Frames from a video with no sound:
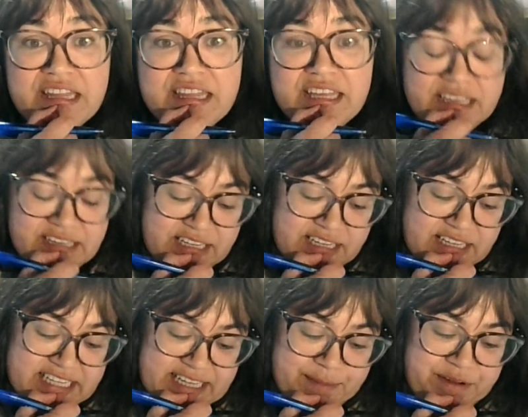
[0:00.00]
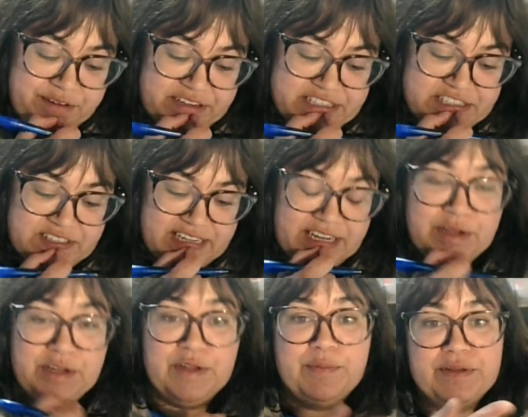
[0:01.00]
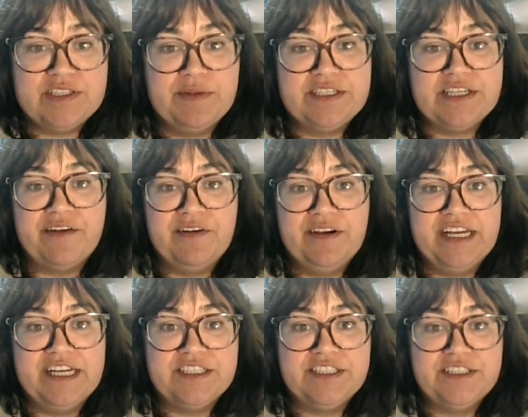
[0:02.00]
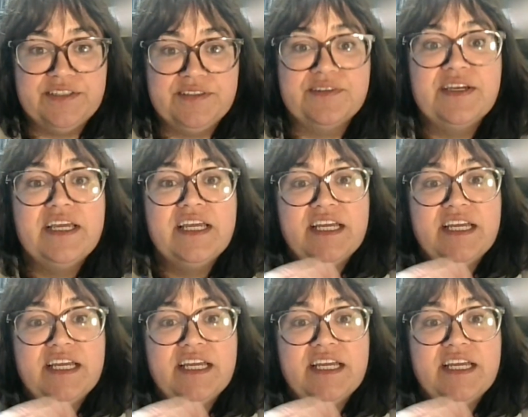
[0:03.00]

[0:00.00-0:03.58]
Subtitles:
It can be frustrating. You put so much effort into